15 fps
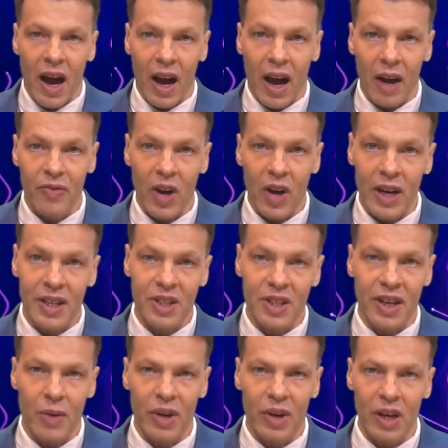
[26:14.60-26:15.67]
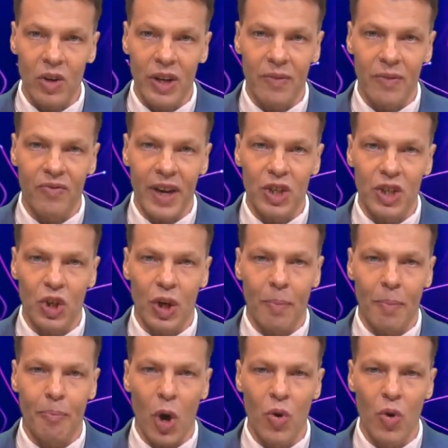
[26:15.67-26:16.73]
Finally today, we're going to look at vector
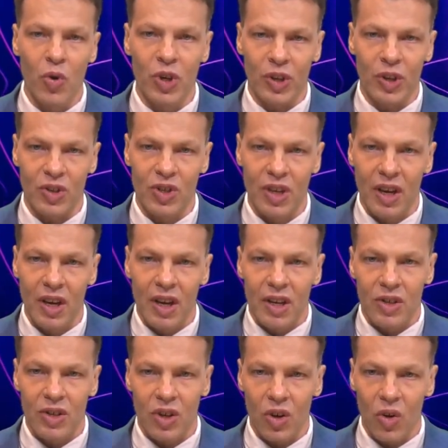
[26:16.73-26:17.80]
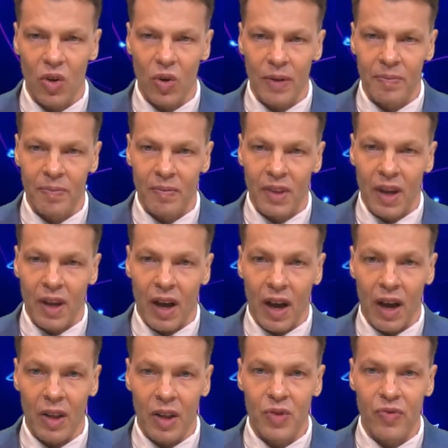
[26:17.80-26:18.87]
components. So
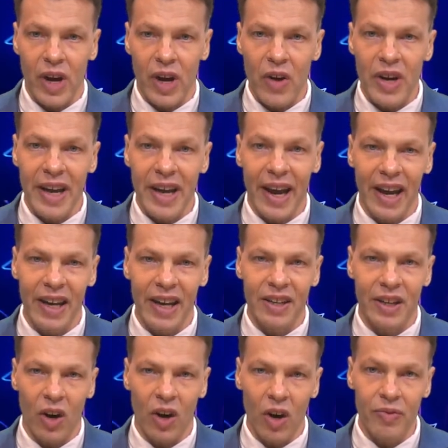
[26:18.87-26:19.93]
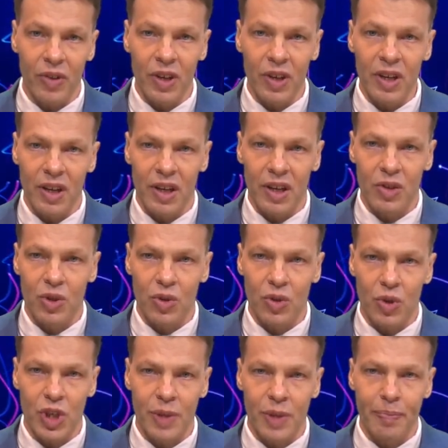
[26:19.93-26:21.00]
it's very handy often is to
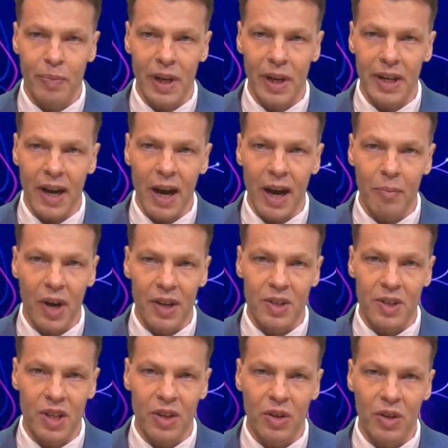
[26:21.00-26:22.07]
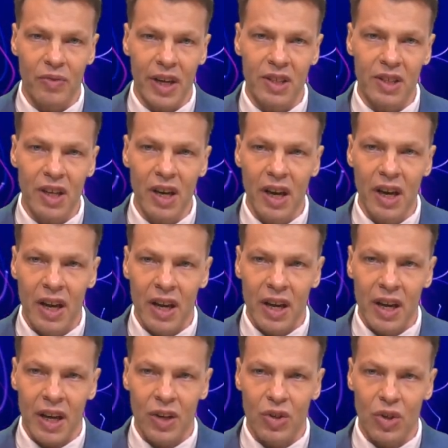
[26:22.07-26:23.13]
split up a single vector
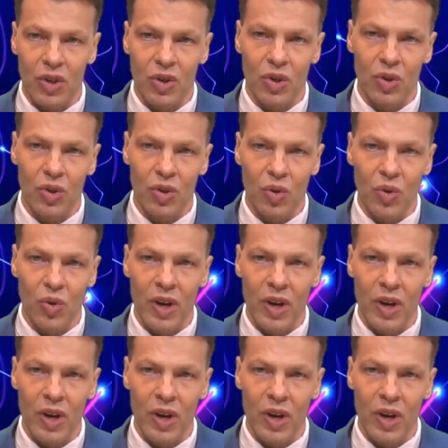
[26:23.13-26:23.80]
into two